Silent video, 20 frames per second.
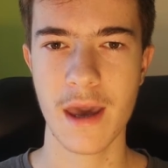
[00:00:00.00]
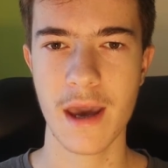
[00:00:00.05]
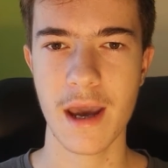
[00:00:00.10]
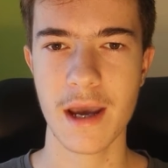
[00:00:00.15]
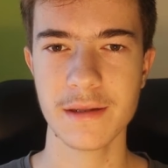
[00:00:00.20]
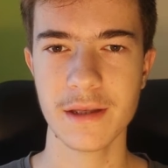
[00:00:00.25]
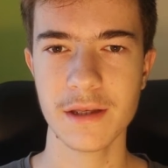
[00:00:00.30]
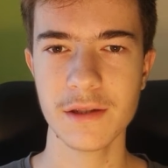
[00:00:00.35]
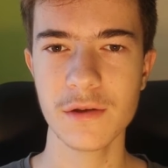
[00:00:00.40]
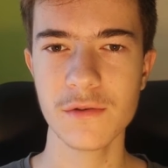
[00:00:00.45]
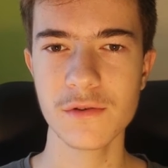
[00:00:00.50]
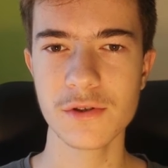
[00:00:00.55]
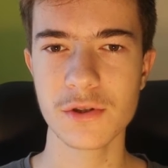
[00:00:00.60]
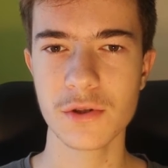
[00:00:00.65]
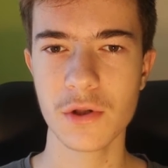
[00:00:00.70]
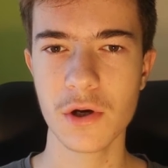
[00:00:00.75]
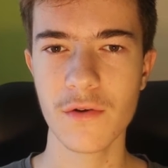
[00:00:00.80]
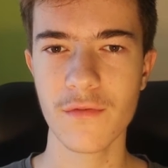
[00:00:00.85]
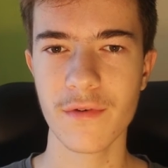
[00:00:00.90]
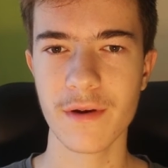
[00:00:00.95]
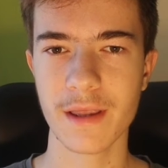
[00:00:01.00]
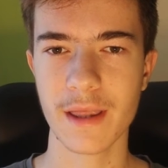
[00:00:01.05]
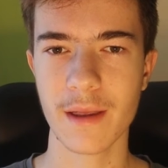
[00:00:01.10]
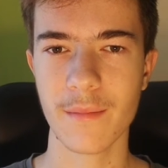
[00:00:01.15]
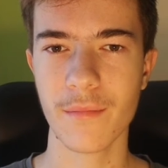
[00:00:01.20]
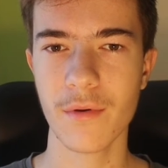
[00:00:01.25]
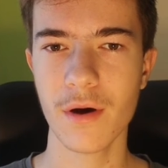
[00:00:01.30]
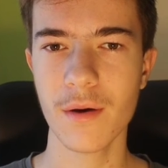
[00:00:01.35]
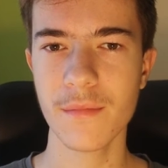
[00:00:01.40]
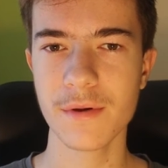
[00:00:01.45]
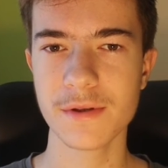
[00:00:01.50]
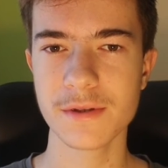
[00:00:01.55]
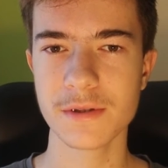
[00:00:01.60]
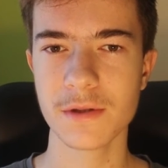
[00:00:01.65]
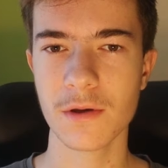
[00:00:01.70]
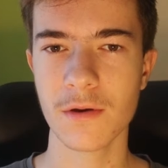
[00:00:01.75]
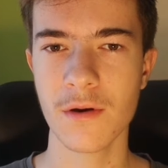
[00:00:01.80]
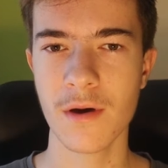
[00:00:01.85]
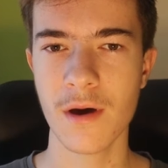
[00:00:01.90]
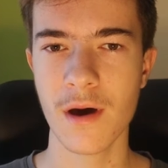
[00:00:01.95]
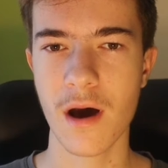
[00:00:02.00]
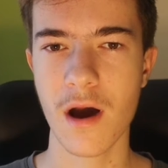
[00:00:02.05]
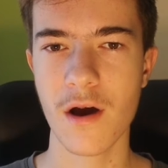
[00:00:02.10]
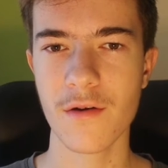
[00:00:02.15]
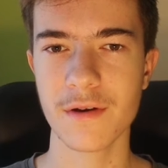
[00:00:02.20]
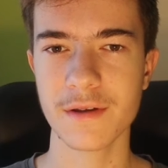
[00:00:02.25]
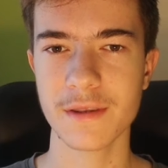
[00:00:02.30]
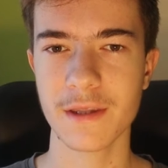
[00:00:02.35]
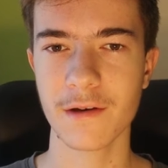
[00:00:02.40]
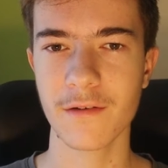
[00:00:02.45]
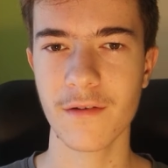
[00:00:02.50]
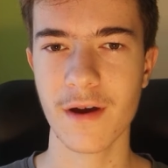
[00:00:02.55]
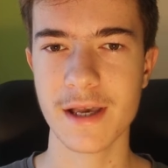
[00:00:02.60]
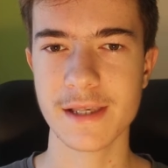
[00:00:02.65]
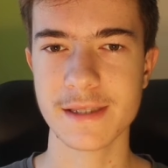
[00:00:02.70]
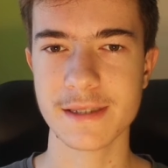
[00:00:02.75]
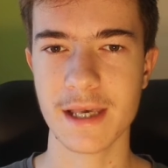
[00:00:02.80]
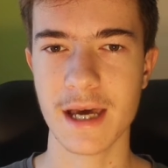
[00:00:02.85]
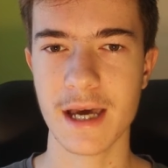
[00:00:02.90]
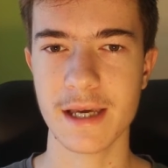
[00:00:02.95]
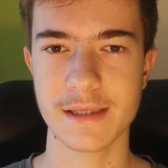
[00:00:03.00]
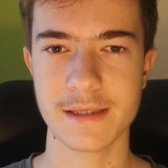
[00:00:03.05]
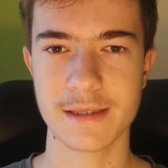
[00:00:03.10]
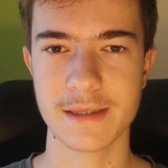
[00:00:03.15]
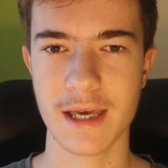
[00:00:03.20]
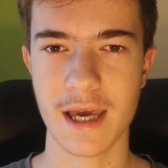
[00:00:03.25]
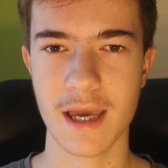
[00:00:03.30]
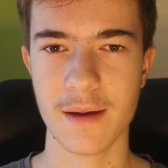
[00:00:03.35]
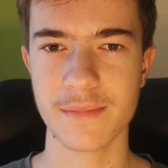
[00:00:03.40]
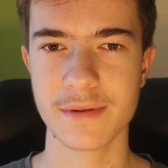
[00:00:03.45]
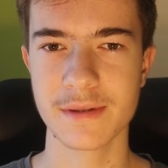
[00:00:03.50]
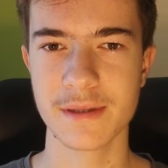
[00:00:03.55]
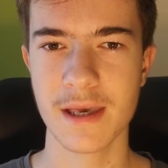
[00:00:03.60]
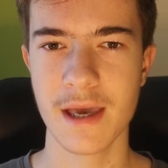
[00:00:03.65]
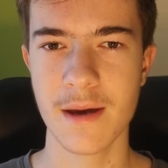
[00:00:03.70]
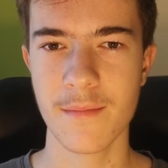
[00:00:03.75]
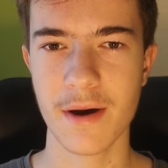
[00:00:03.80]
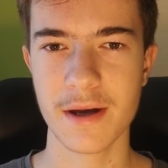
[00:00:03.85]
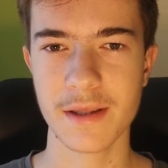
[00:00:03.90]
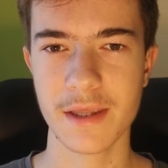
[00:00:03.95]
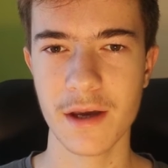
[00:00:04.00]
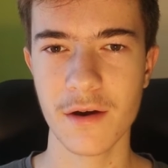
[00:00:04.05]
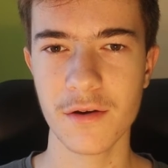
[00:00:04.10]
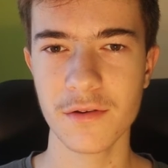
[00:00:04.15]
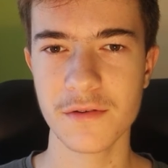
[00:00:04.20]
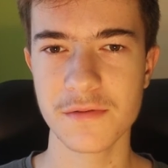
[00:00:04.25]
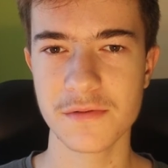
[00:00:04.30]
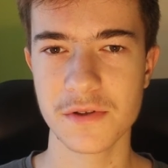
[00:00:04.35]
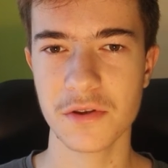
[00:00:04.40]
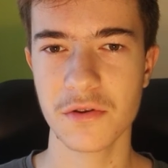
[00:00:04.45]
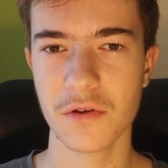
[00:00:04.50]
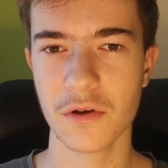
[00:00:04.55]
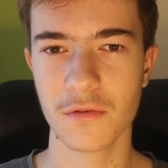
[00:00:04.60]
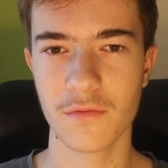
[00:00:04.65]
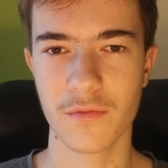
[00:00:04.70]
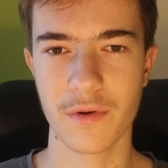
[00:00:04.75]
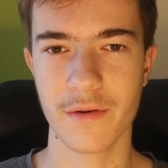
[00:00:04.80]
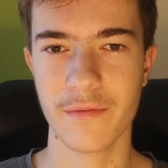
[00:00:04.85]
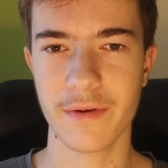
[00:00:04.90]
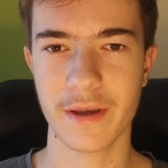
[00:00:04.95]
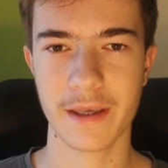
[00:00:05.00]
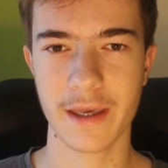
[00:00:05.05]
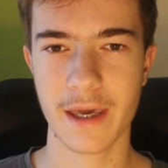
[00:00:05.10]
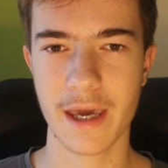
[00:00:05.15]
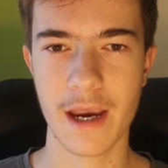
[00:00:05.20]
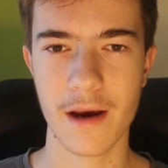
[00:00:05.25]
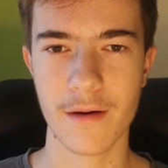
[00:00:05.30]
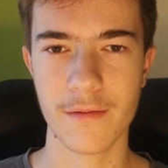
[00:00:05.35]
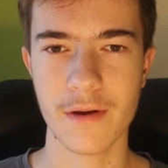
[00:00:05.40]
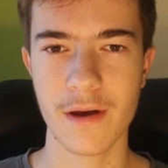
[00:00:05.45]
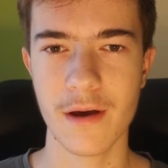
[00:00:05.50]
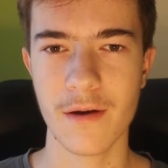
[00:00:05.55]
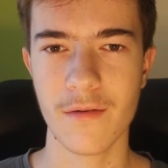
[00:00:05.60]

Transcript: And I know Snover and Abomasnow are already grass ice types, but I honestly don't really care.